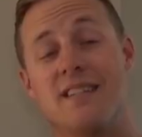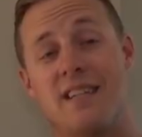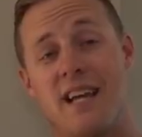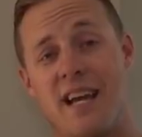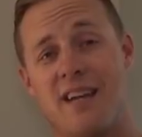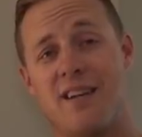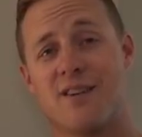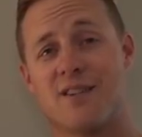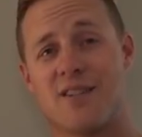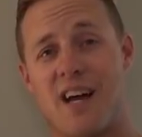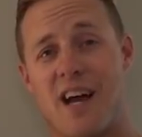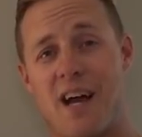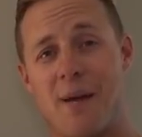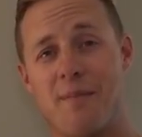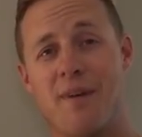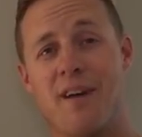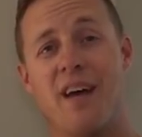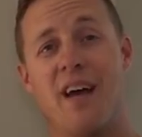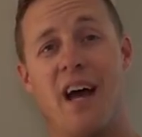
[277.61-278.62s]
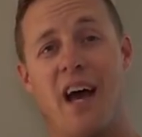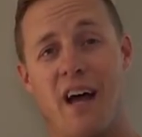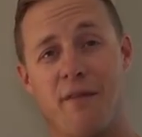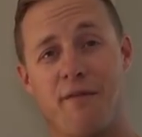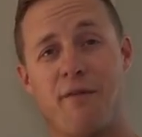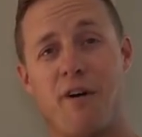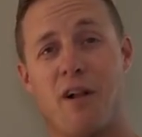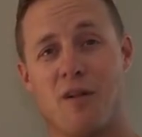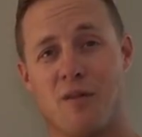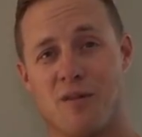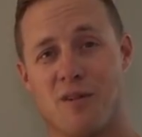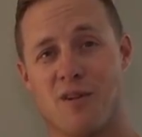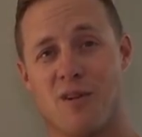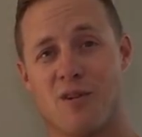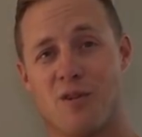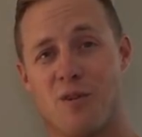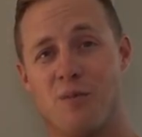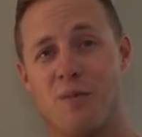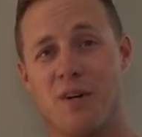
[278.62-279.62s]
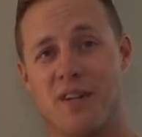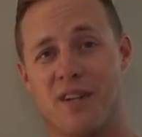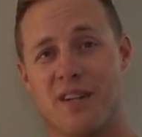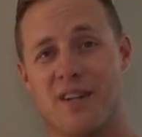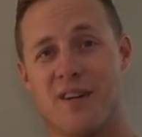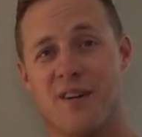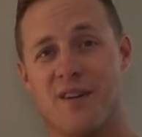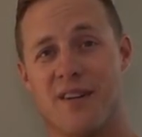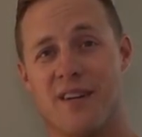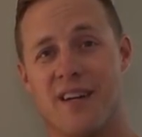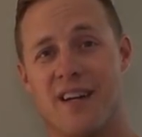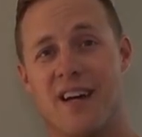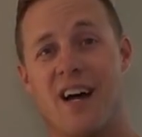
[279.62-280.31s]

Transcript: take your time, and follow your local building code.